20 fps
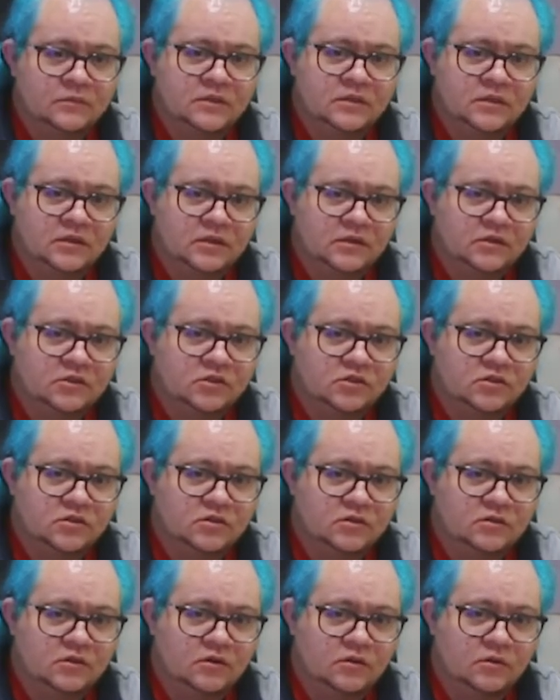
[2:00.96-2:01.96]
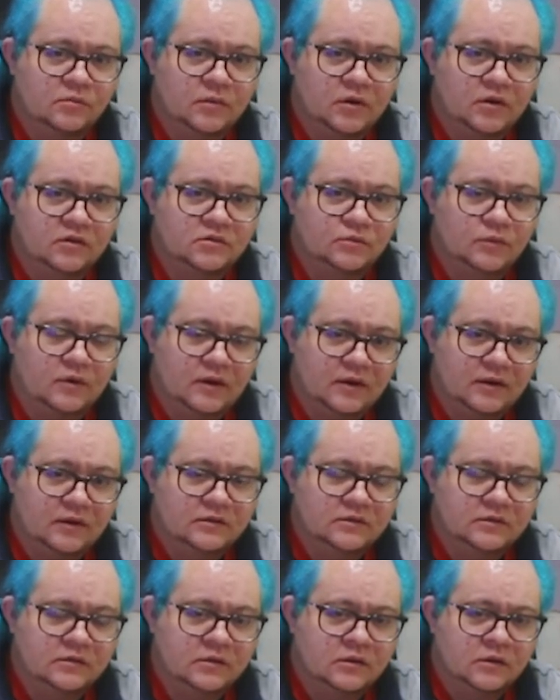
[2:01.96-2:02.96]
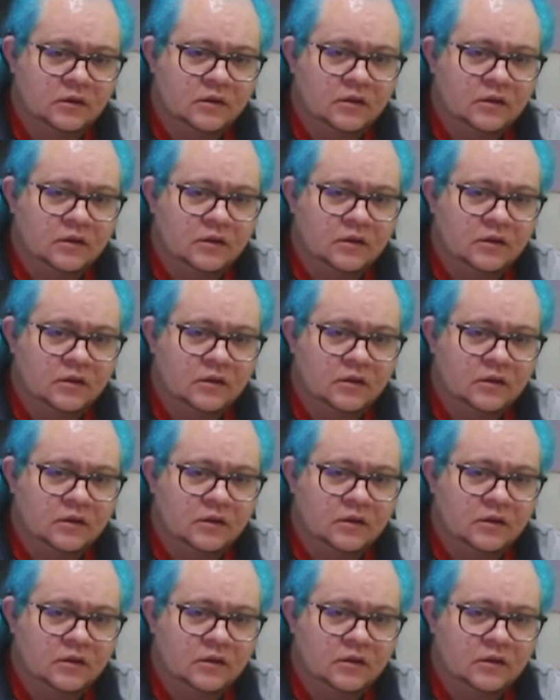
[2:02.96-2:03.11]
Tshepiso.